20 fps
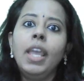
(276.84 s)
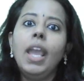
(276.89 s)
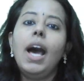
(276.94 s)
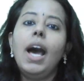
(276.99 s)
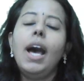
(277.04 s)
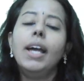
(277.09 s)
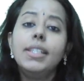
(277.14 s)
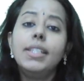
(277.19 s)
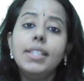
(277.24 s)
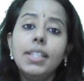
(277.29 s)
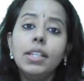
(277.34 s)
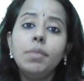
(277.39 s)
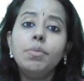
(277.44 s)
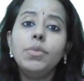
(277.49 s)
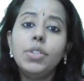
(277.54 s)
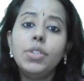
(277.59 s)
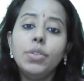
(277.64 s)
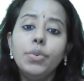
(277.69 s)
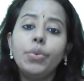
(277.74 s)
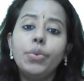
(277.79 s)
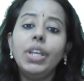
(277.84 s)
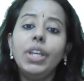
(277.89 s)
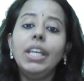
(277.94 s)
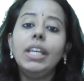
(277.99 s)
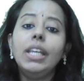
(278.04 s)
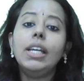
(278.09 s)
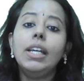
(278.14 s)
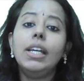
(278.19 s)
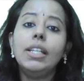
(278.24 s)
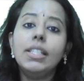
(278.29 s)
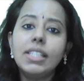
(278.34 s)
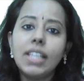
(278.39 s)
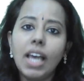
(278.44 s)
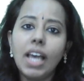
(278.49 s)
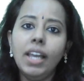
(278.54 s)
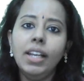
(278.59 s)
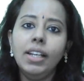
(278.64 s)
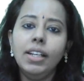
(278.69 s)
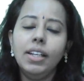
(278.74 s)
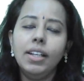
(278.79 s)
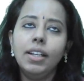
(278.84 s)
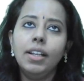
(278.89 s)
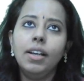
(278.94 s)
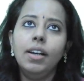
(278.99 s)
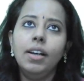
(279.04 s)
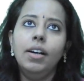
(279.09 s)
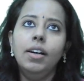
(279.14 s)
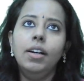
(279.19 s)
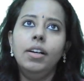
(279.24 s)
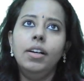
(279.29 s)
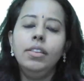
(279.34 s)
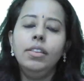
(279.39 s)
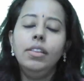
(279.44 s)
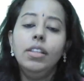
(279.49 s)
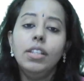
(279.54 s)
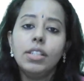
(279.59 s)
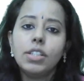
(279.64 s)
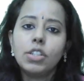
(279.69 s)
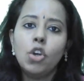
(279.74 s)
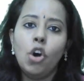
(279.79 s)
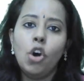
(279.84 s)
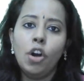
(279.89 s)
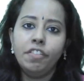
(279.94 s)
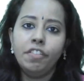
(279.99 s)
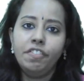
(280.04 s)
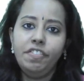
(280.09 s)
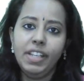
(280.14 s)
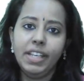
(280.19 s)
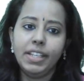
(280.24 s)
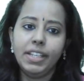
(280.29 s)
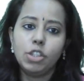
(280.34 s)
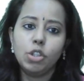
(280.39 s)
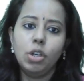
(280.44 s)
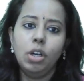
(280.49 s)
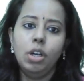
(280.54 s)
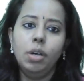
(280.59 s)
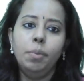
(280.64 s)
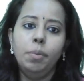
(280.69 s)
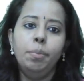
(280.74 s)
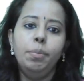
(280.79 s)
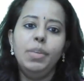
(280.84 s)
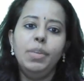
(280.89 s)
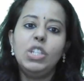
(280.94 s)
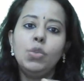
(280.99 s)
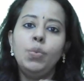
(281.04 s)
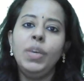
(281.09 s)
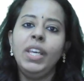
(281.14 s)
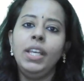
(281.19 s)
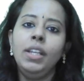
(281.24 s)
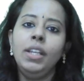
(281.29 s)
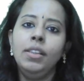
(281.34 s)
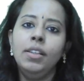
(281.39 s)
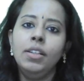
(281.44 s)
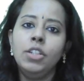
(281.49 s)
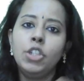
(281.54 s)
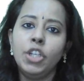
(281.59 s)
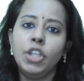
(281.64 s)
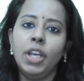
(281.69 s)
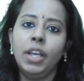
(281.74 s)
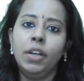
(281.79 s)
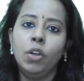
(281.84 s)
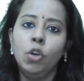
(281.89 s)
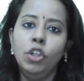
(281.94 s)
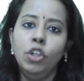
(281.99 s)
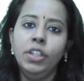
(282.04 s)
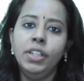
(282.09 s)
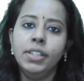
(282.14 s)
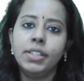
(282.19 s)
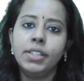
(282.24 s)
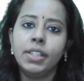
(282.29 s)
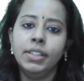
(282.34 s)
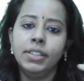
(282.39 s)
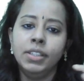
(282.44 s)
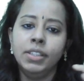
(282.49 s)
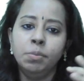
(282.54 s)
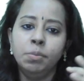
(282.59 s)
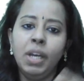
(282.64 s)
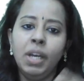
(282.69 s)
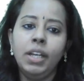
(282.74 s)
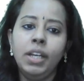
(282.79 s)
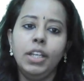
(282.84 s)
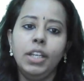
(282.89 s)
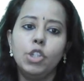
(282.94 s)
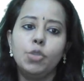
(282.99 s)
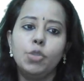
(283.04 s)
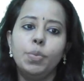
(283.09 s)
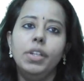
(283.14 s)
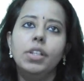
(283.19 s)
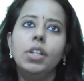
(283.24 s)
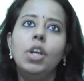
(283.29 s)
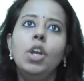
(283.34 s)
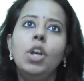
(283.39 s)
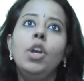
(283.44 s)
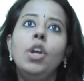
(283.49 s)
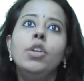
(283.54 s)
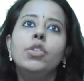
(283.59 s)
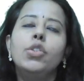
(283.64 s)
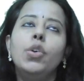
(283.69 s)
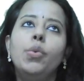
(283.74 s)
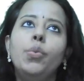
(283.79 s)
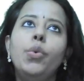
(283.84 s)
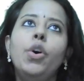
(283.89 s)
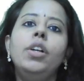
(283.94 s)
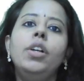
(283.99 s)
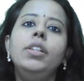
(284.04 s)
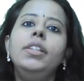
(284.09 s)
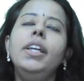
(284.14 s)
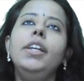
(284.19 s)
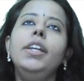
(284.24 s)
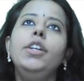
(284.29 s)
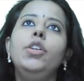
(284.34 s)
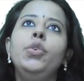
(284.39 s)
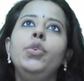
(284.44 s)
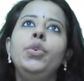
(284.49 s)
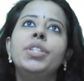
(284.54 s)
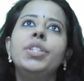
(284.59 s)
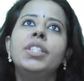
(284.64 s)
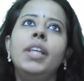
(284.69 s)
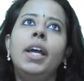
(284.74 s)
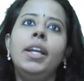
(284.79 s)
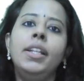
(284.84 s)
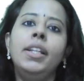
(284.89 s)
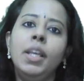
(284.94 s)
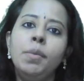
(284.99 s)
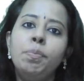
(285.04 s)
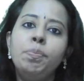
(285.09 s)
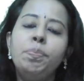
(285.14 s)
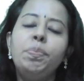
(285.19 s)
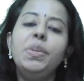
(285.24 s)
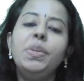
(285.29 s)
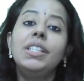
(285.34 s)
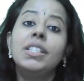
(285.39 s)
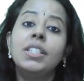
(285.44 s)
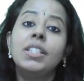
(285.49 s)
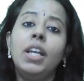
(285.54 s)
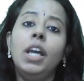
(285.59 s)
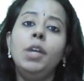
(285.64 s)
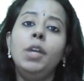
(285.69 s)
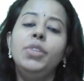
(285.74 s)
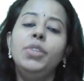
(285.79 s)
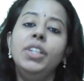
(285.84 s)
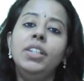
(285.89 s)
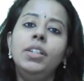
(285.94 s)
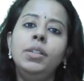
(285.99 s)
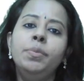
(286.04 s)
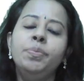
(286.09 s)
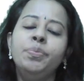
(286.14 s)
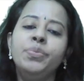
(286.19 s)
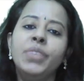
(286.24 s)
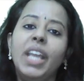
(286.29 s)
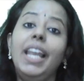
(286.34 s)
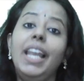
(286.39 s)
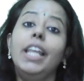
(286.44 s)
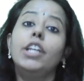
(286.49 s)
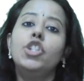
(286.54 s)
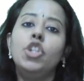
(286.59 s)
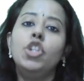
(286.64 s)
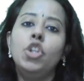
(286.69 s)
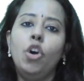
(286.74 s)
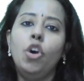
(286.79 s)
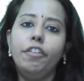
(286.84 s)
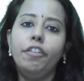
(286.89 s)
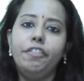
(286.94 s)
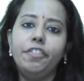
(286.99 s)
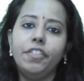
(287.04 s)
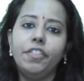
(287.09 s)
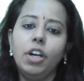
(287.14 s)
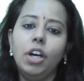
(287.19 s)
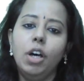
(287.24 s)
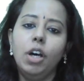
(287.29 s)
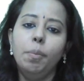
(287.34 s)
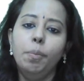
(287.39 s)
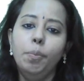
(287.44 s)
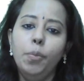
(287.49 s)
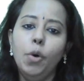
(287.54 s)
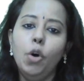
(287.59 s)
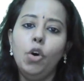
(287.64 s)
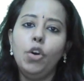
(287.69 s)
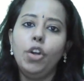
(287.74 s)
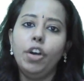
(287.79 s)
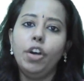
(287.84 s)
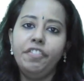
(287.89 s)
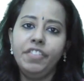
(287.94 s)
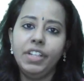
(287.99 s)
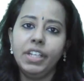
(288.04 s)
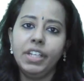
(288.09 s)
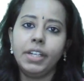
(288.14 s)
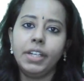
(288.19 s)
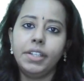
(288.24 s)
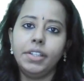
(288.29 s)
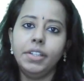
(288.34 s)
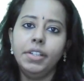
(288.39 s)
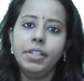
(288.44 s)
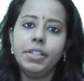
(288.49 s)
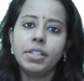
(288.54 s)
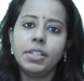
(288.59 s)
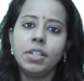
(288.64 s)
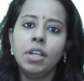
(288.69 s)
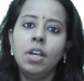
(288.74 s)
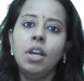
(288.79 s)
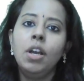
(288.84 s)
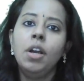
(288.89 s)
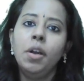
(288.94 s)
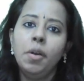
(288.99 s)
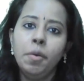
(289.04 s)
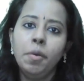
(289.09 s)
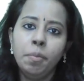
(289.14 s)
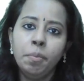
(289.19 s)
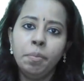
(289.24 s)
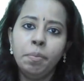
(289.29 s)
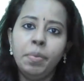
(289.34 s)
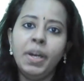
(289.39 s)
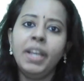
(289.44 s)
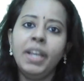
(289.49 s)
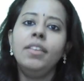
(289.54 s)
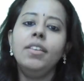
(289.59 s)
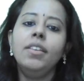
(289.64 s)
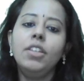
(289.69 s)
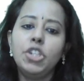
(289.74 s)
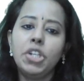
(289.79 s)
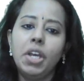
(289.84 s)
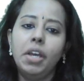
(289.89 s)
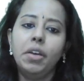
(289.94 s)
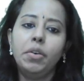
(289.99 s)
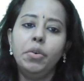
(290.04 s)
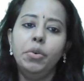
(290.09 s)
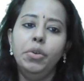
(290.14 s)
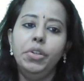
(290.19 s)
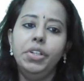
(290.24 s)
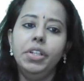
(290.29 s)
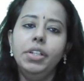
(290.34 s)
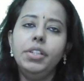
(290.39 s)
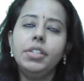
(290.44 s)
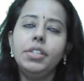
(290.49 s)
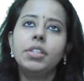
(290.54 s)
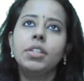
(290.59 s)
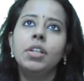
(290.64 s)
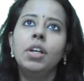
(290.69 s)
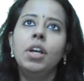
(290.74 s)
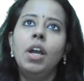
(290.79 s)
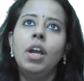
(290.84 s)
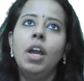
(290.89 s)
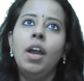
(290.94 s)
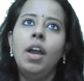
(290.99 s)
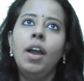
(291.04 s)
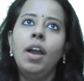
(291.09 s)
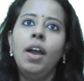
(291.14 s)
they attempt to reconcile this conflict between the shareholders and the management. So what they do is that they prescribe the election of a board of directors by the shareholders,